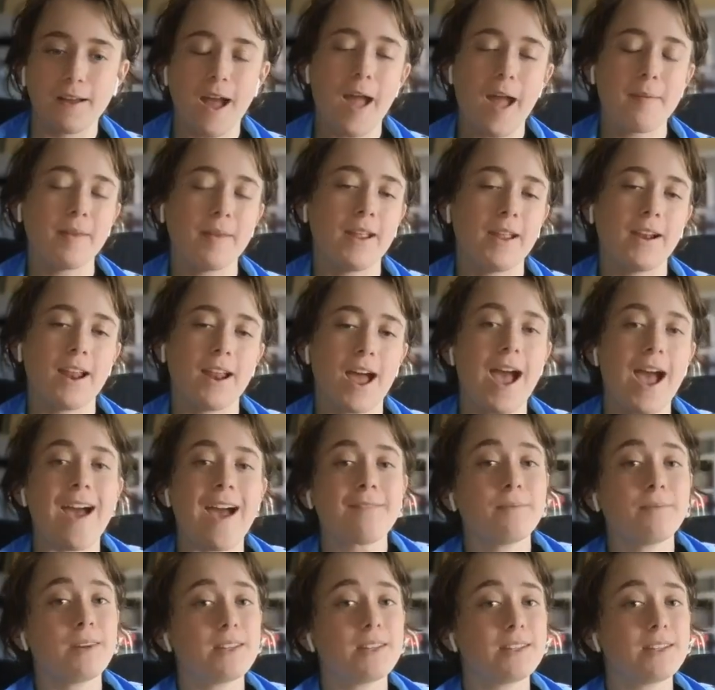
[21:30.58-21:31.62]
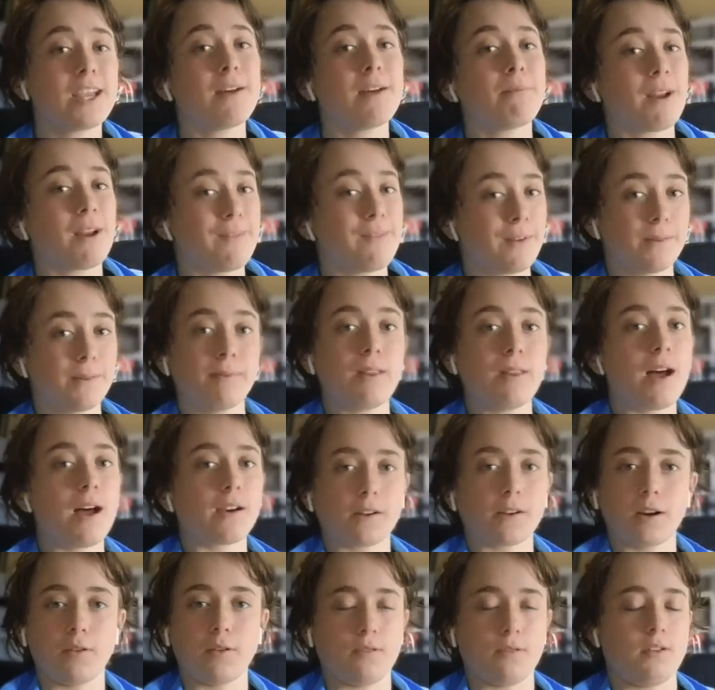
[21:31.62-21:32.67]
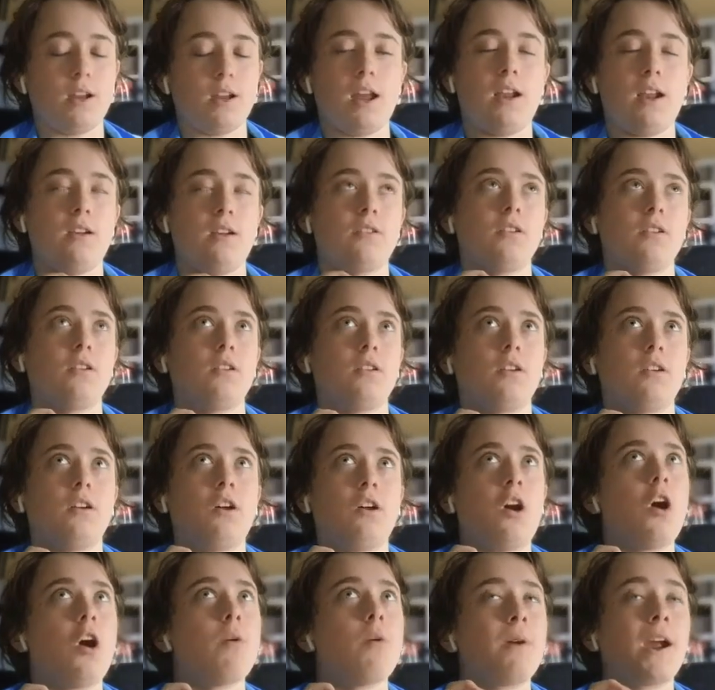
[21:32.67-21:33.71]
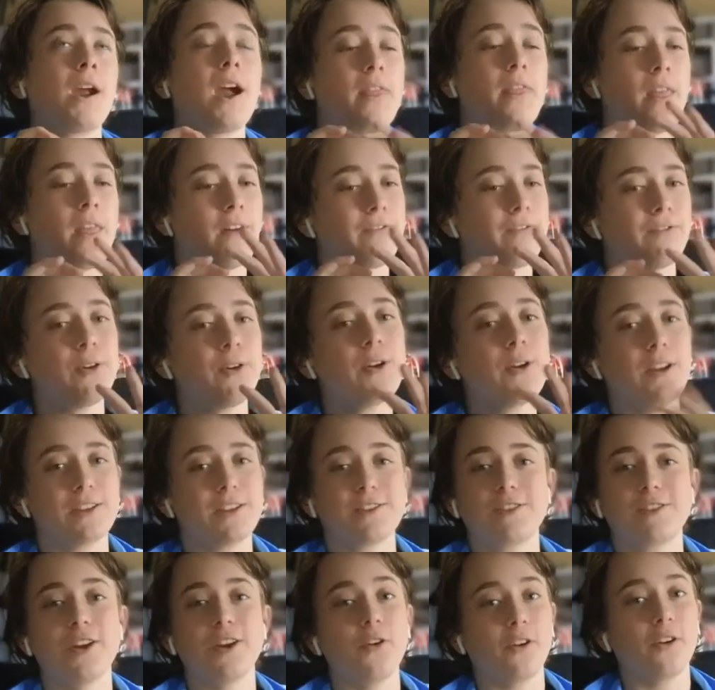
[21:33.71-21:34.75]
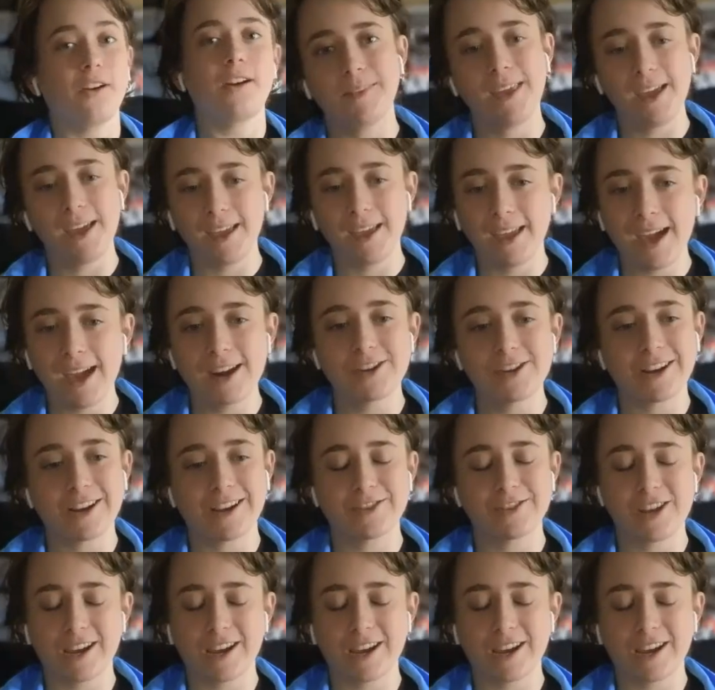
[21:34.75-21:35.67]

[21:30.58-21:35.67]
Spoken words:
mean, I haven't been to Zia, but I've been to Milagro, and oh my god, that food is so good. You gotta check it